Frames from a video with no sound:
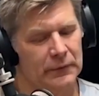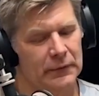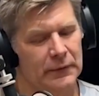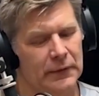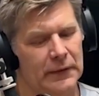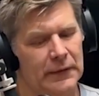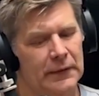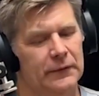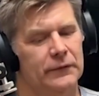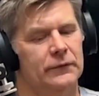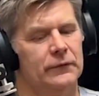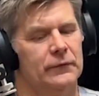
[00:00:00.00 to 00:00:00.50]

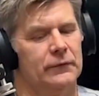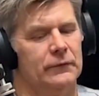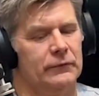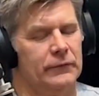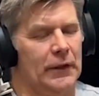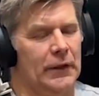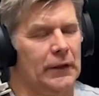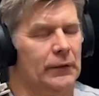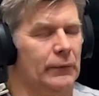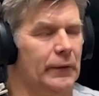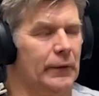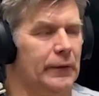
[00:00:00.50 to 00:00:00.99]
need to
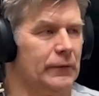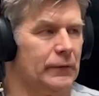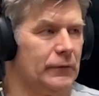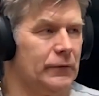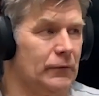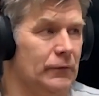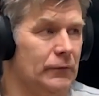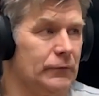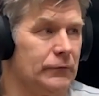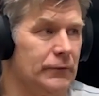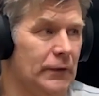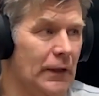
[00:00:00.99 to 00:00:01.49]
evaluate the
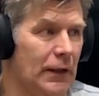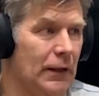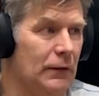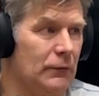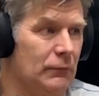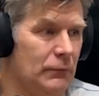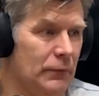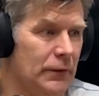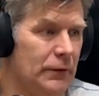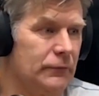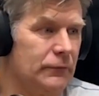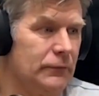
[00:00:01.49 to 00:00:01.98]
dogs at
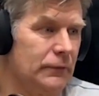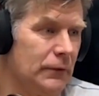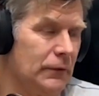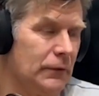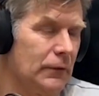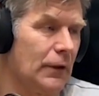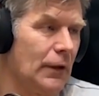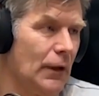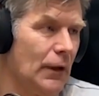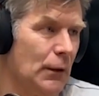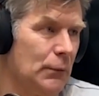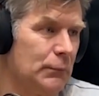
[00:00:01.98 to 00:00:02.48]
rest in a
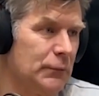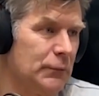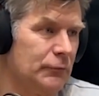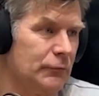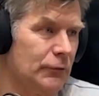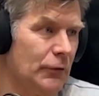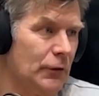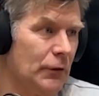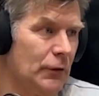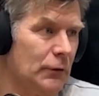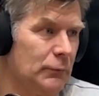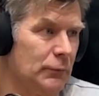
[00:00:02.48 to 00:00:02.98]
calm
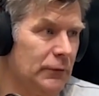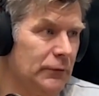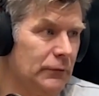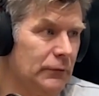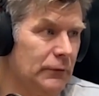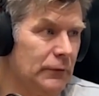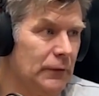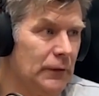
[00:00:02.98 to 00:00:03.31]
environment.